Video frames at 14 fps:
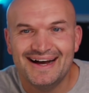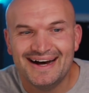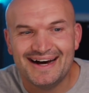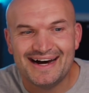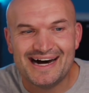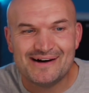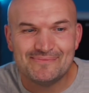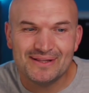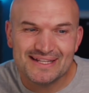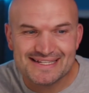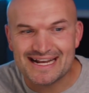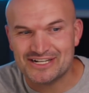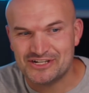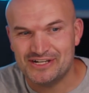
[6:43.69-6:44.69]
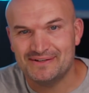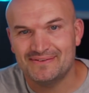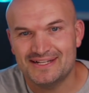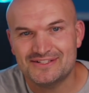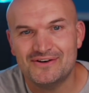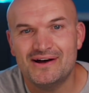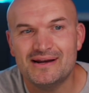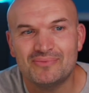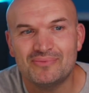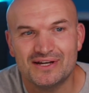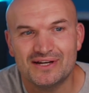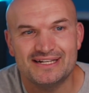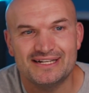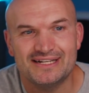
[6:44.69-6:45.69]
But let's not cheat. Let's go ahead and
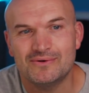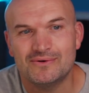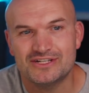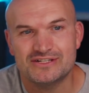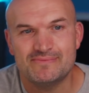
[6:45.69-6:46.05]
plug it into 1.